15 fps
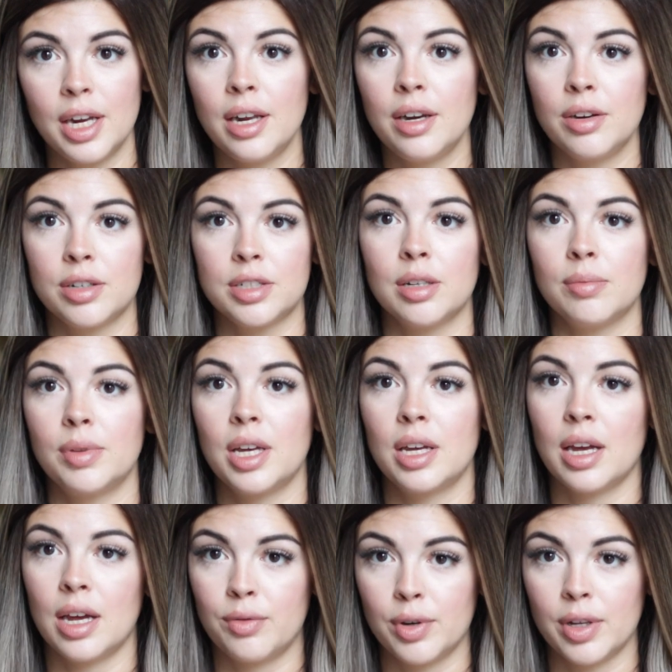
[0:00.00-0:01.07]
in or
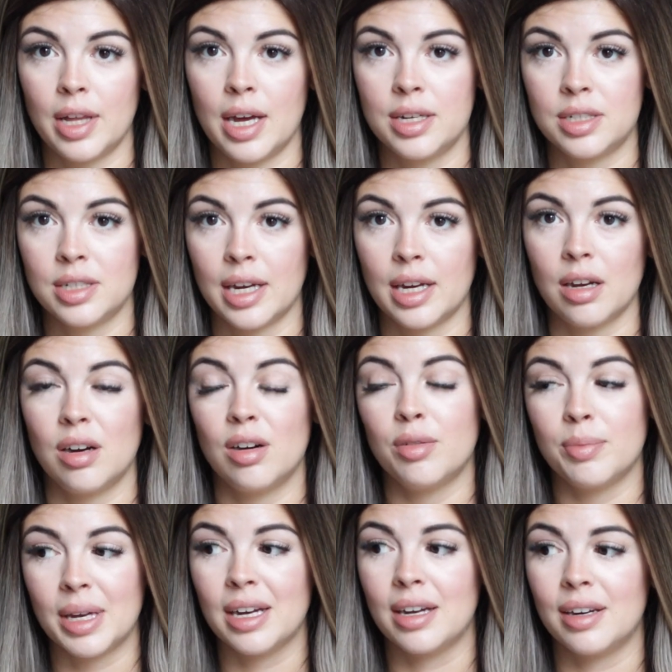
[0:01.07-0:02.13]
something and realize like, oh
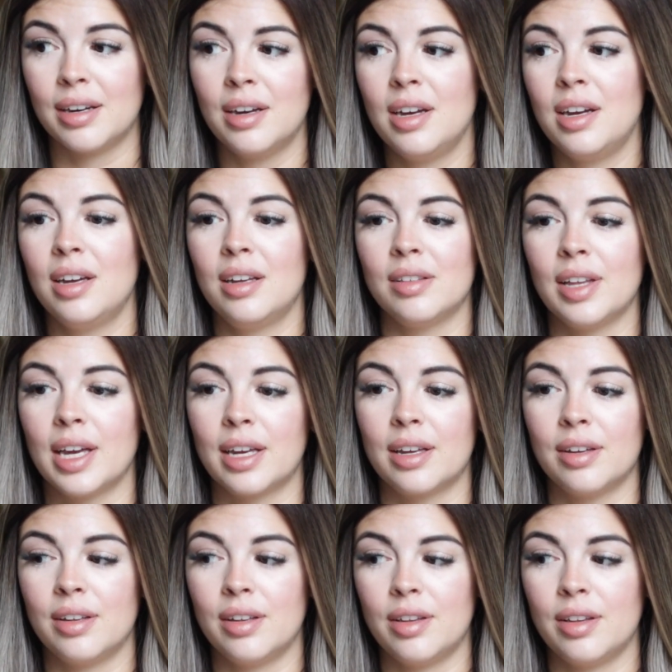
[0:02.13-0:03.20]
man,
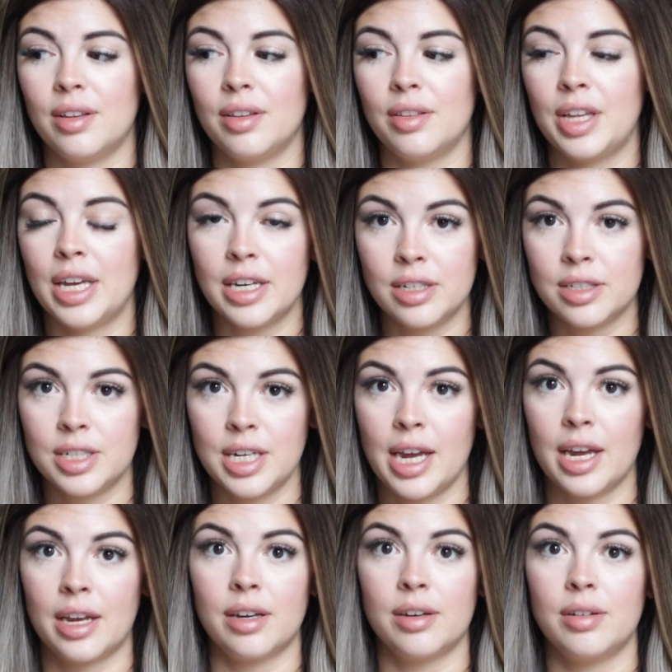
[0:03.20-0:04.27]
like they didn't
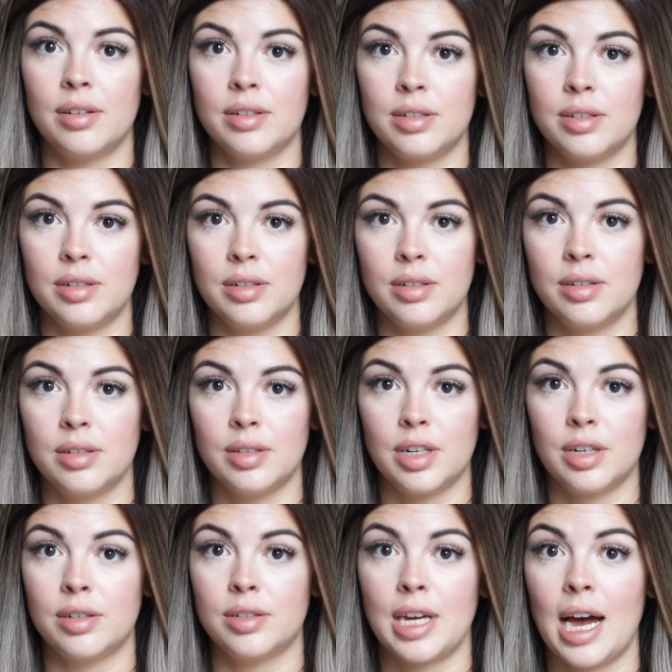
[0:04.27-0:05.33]
take
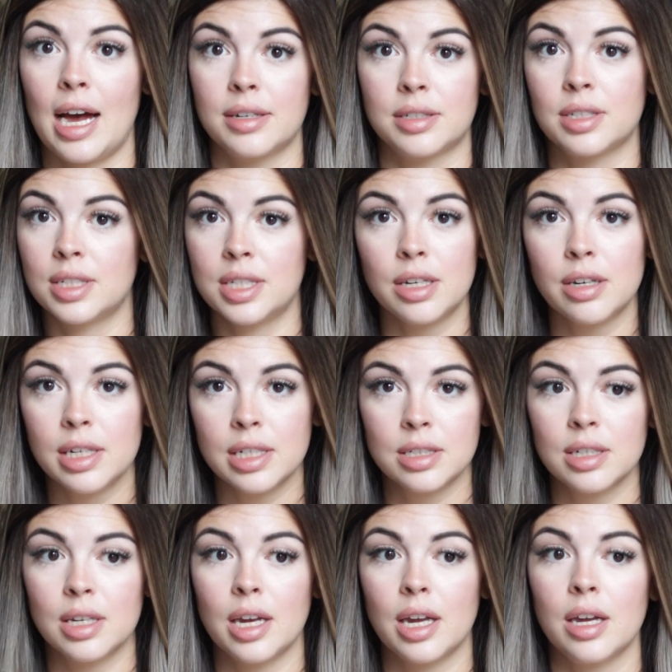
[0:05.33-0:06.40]
their task
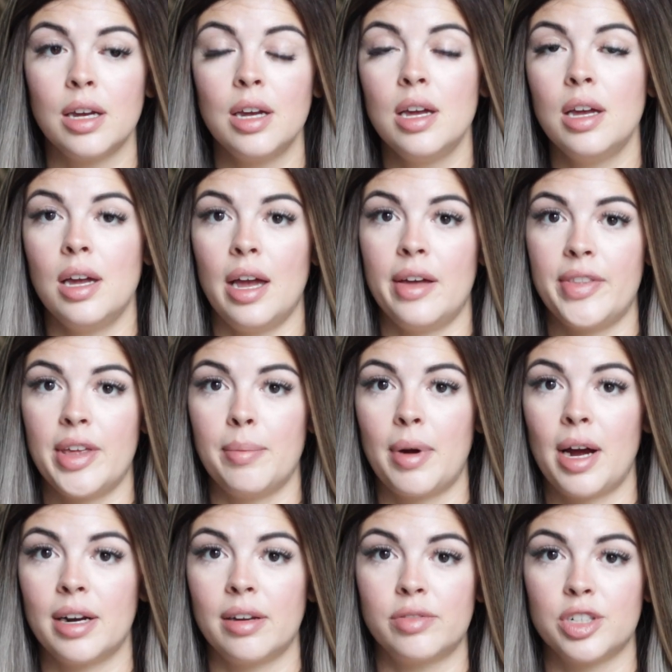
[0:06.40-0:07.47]
seriously, and they
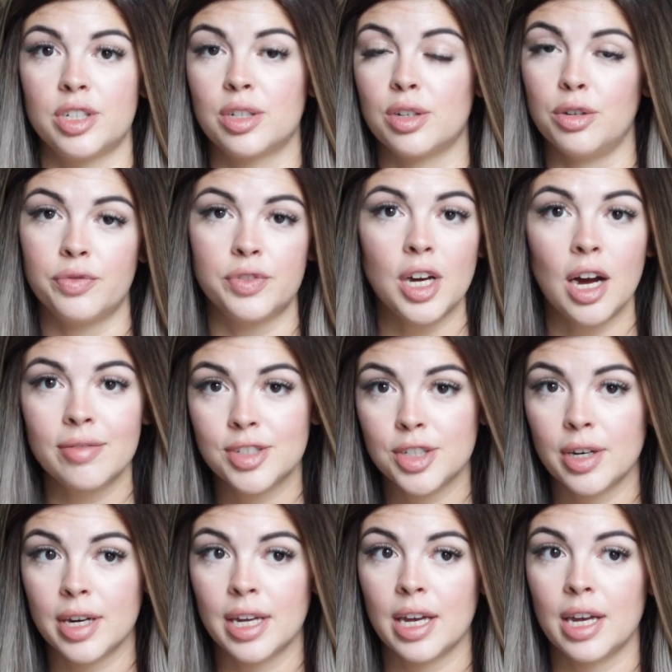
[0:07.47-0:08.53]
might have just goofed off
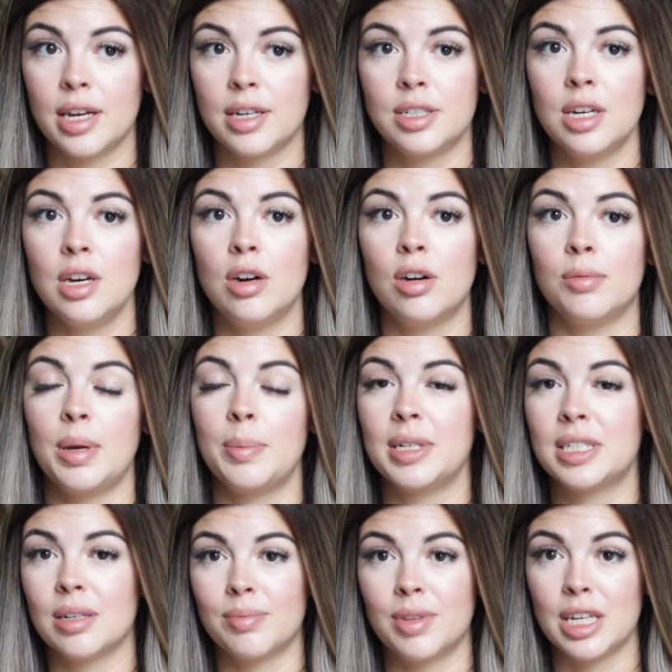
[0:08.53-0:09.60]
during it, or maybe
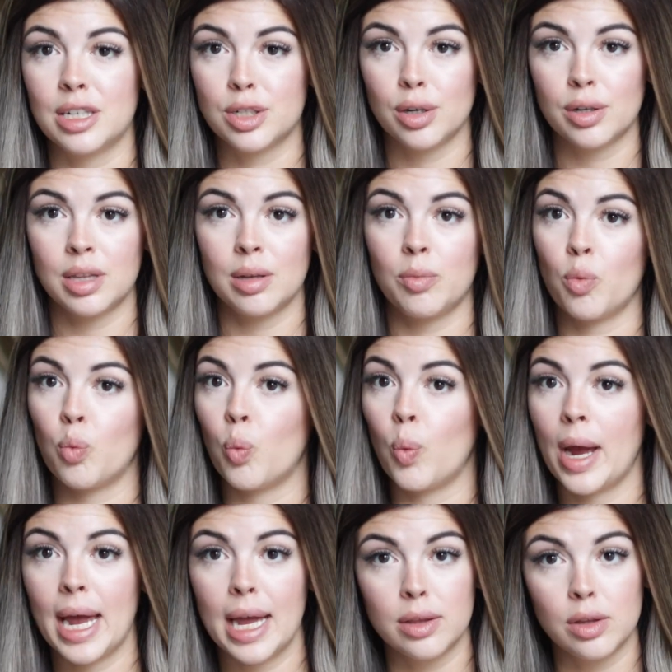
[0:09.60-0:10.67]
something took them
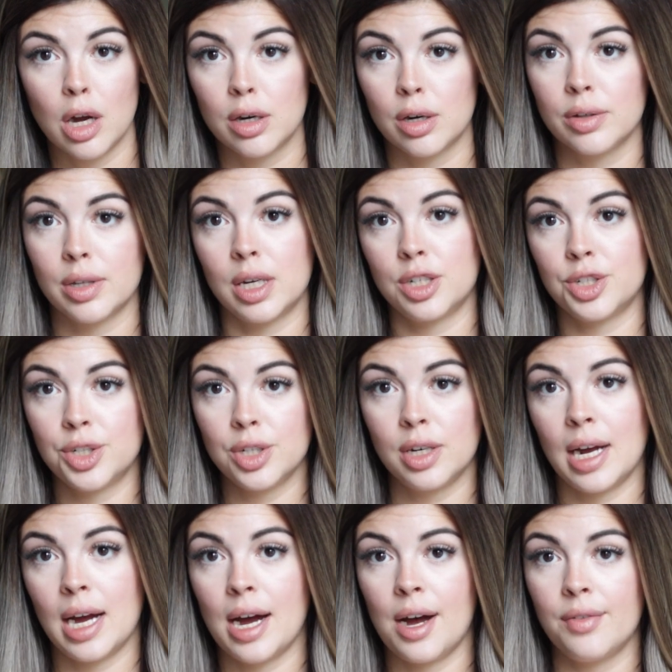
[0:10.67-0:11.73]
way longer than it should
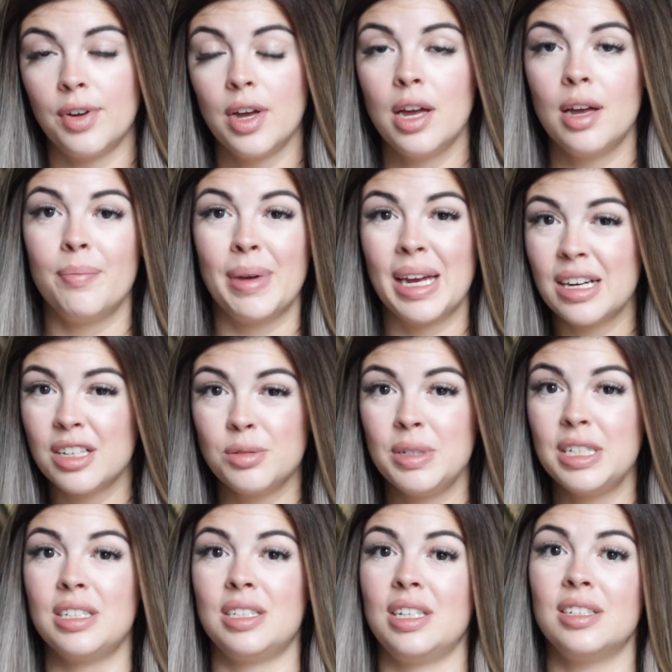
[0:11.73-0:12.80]
have.
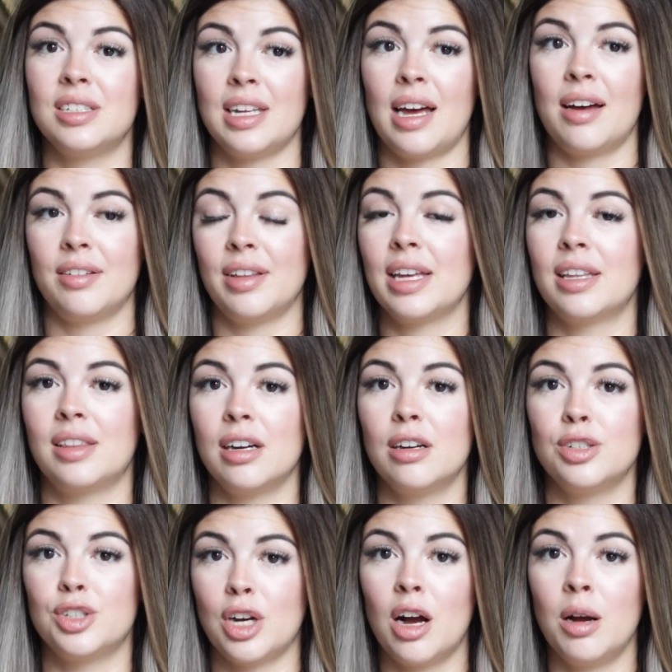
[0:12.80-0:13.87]
Management sees that. Like, their
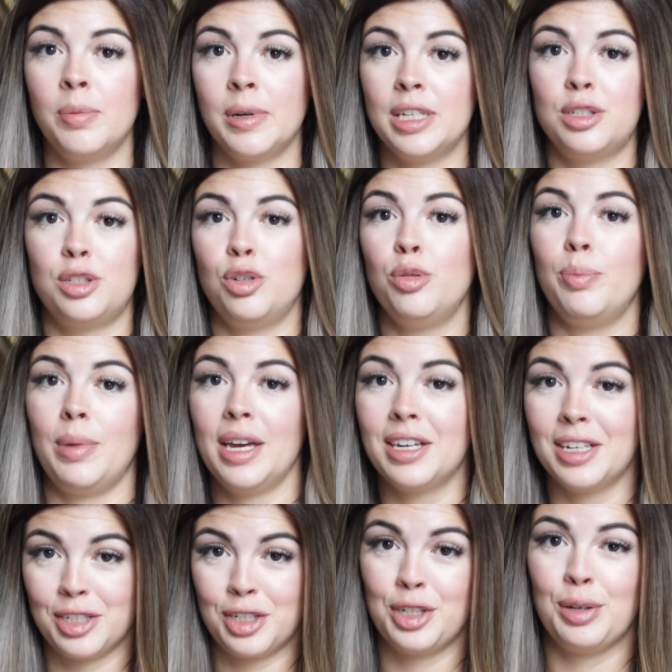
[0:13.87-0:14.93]
job is to
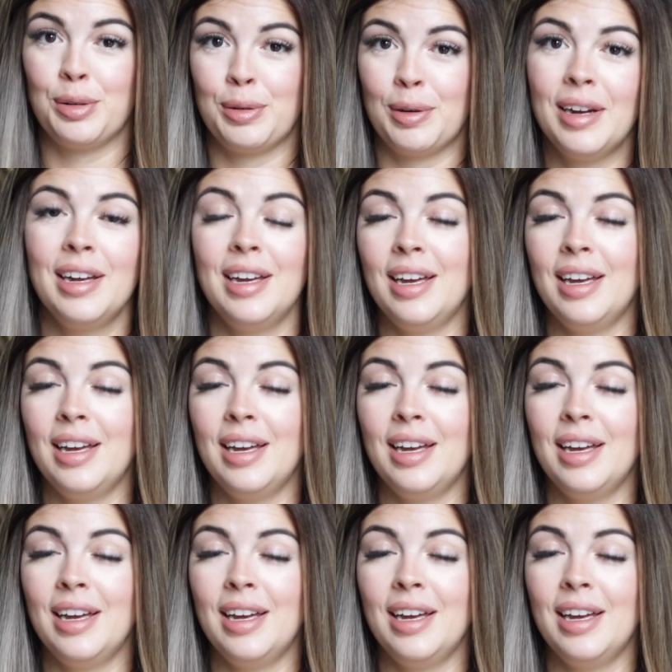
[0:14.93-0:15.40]
manage you.